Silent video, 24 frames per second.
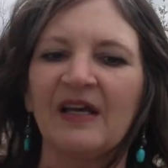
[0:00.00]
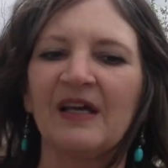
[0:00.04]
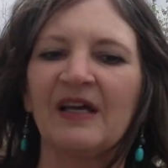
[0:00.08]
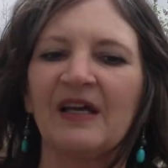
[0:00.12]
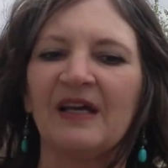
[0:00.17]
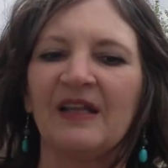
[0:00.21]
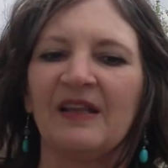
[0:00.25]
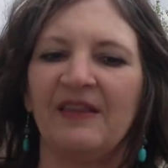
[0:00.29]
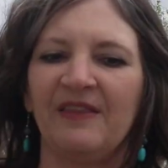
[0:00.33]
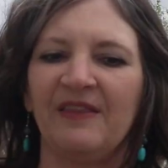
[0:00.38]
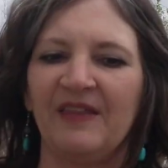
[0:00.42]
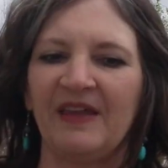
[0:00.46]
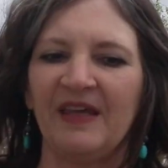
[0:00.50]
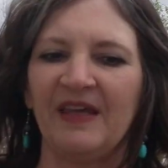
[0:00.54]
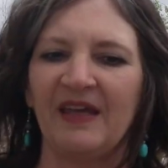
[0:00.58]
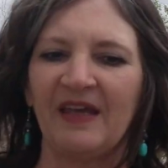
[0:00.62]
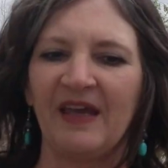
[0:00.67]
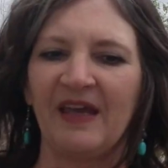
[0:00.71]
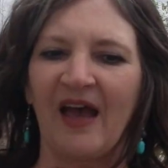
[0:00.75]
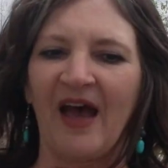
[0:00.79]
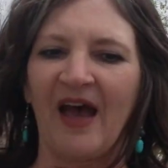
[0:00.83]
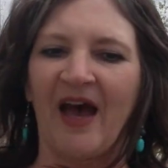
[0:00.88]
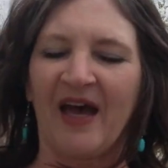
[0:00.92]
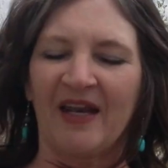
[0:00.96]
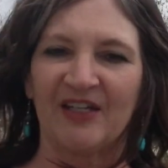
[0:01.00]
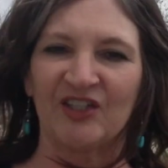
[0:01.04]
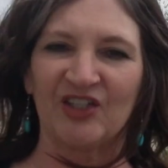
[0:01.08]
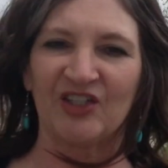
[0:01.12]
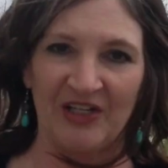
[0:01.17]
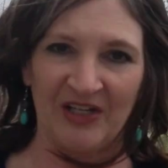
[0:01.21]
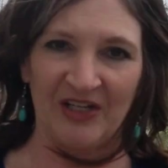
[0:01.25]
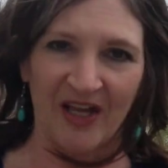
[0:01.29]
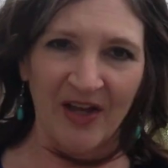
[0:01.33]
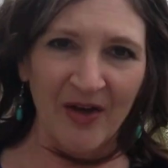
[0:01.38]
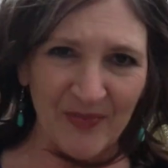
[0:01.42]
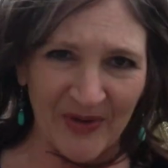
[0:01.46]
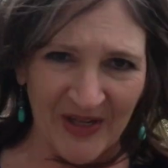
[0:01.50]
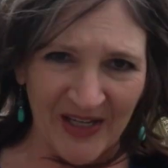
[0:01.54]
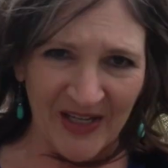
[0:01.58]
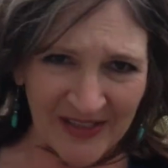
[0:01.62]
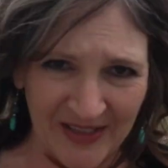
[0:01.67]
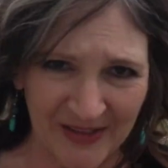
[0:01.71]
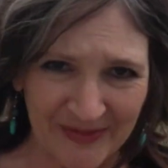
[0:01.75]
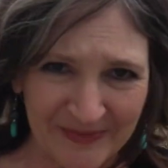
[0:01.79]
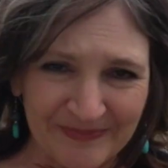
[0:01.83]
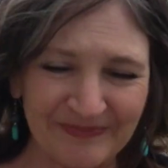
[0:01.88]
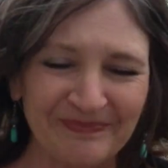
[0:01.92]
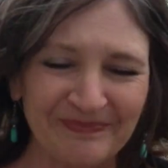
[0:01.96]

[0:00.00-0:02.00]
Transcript: the Anishinaabeg,